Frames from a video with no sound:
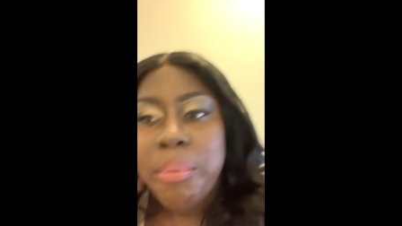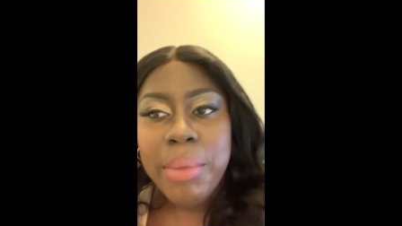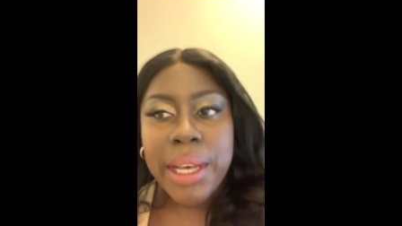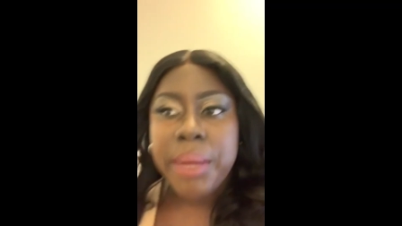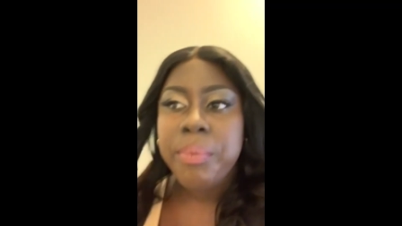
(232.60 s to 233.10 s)

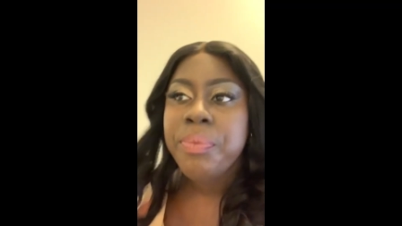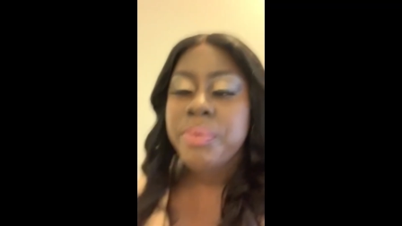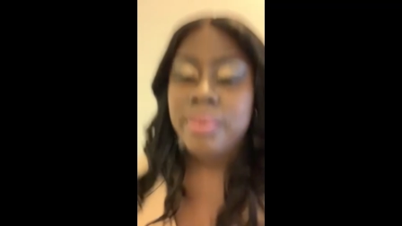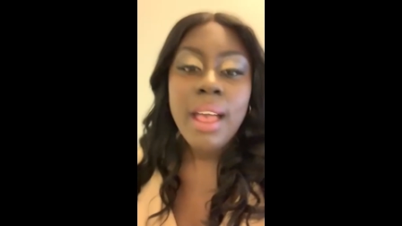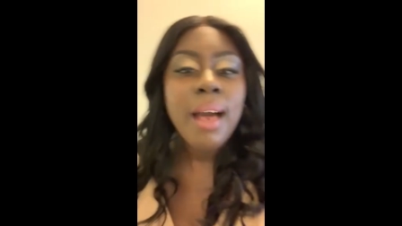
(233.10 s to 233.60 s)
but
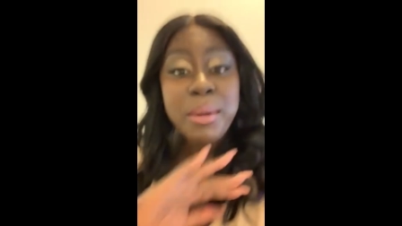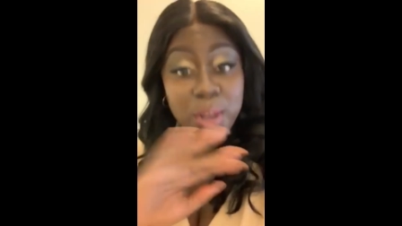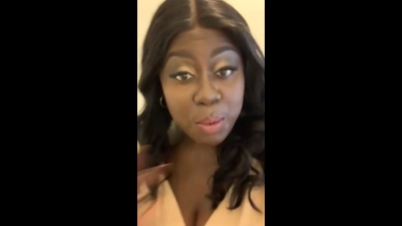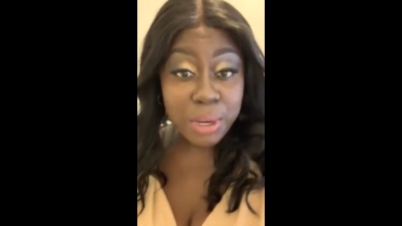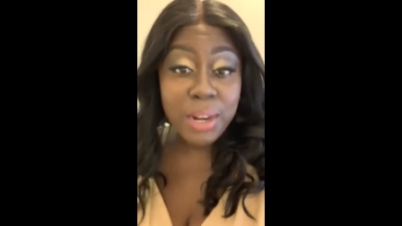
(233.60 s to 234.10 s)
I'm gonna
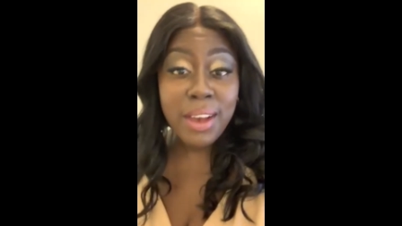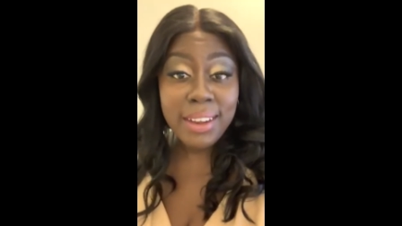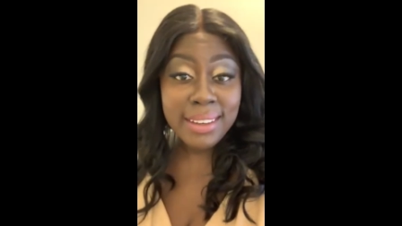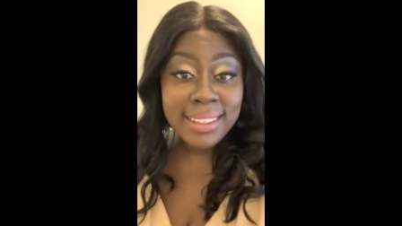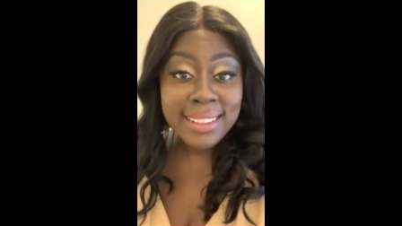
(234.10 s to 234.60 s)
go put it
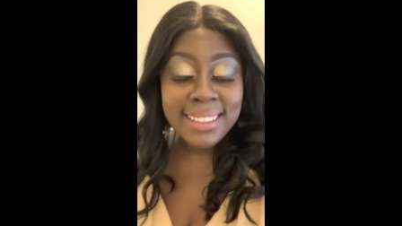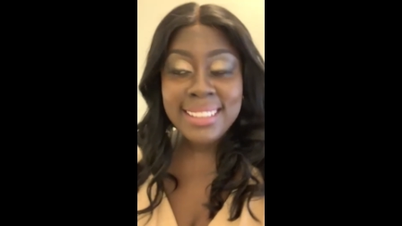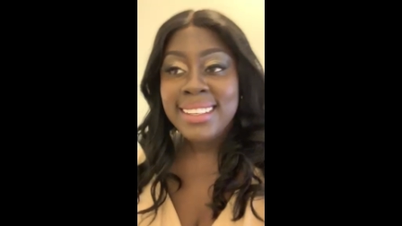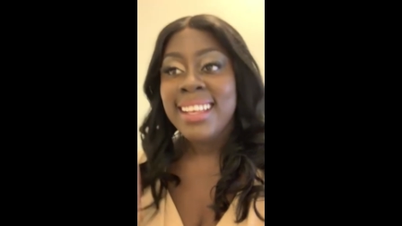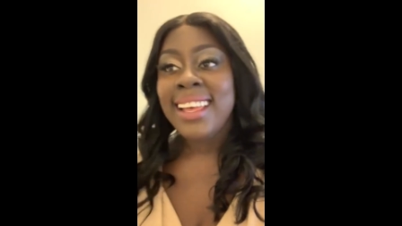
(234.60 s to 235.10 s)
on
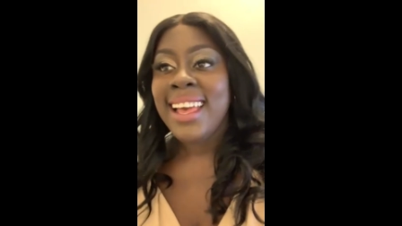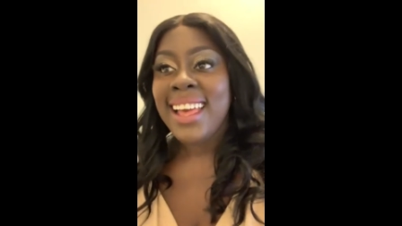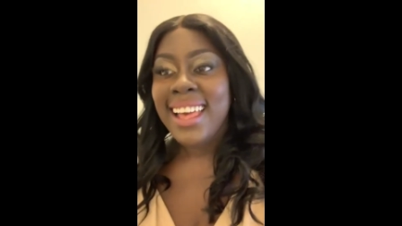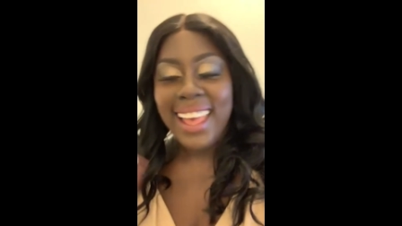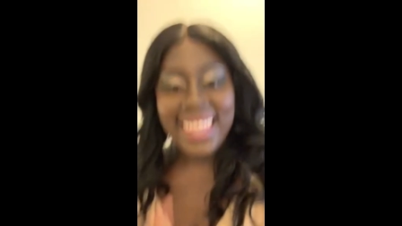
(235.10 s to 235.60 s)

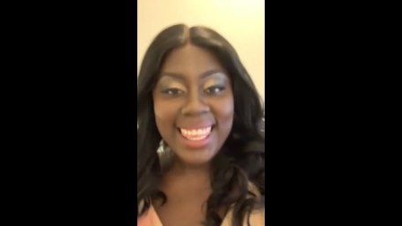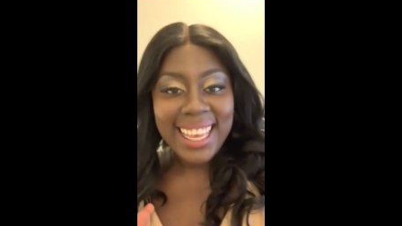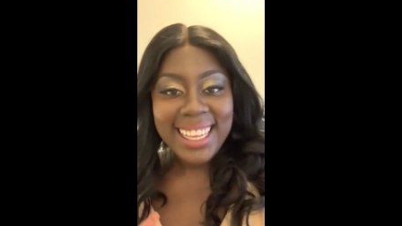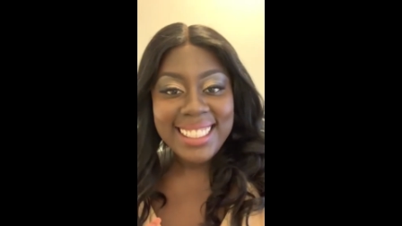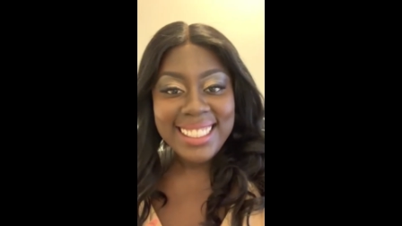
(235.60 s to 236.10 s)
and
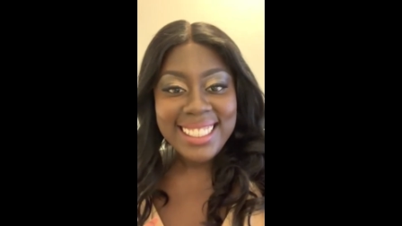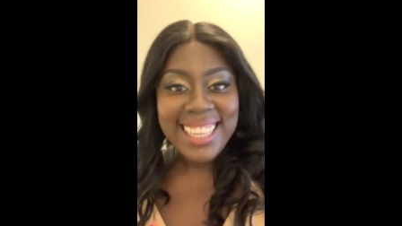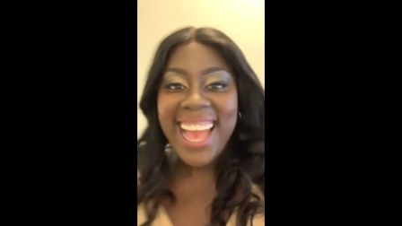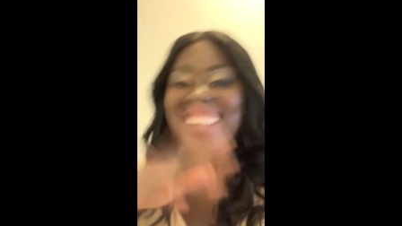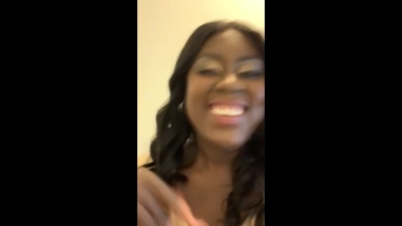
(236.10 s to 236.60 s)
then
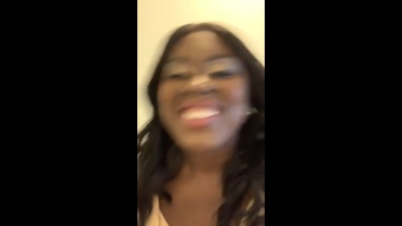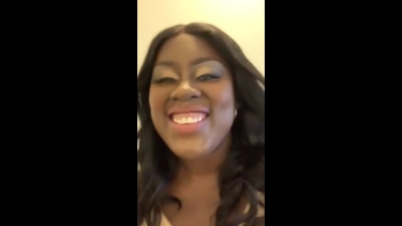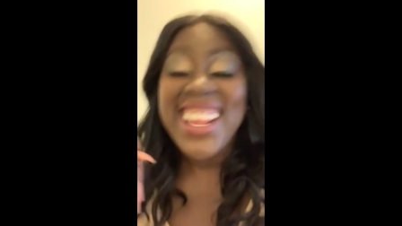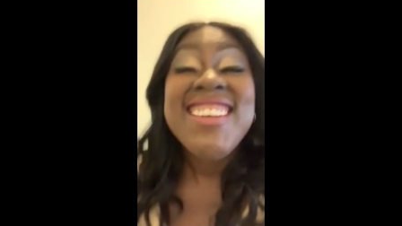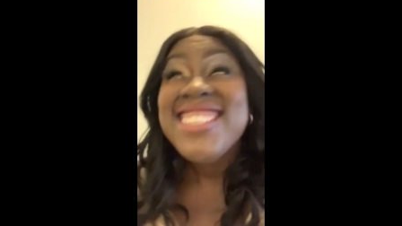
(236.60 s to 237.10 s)
yeah, we'll go
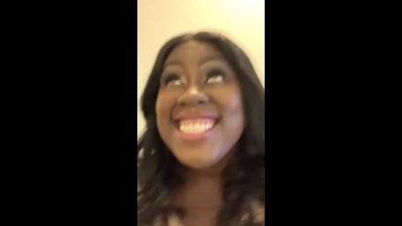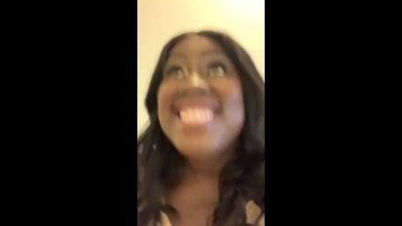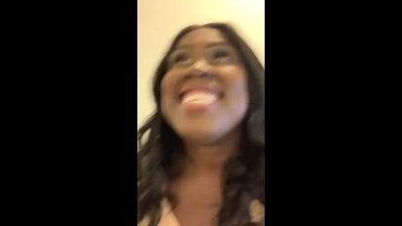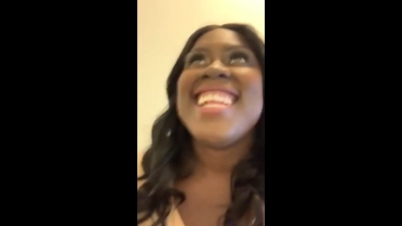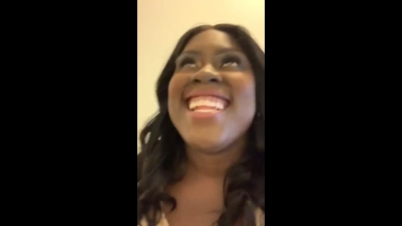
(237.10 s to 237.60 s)
from there. I'm just
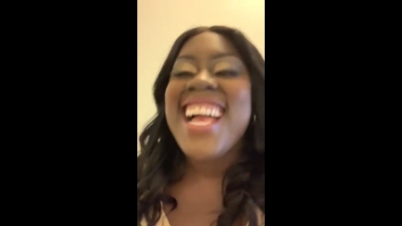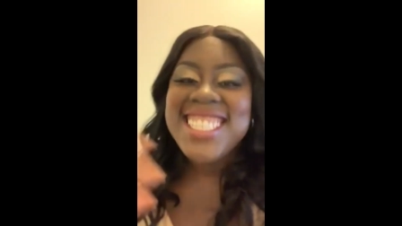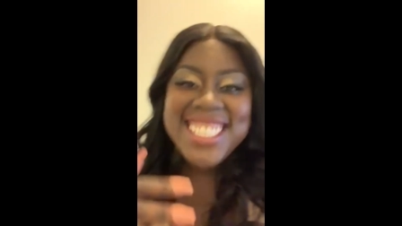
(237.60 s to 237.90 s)
excited.